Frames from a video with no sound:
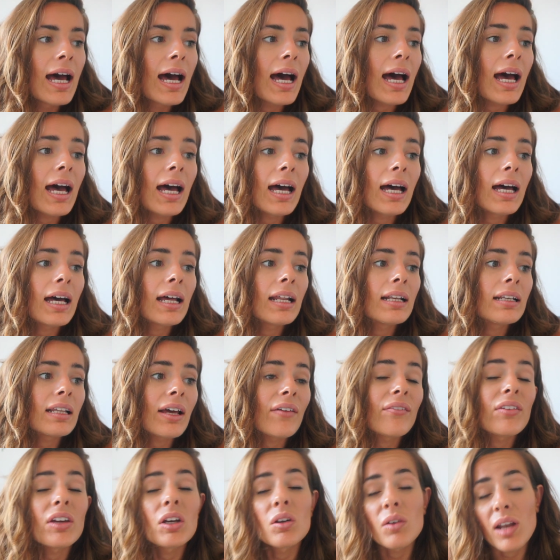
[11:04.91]
and I
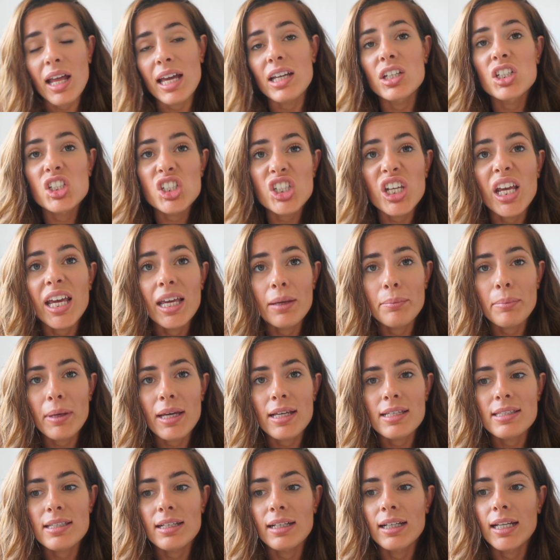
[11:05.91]
feel like shit,
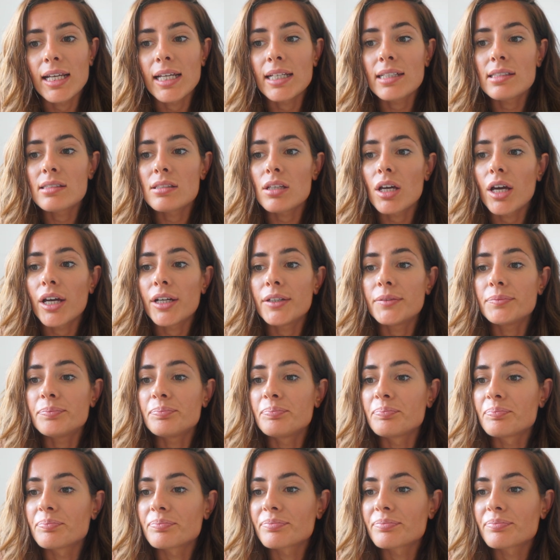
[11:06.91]
basically. So,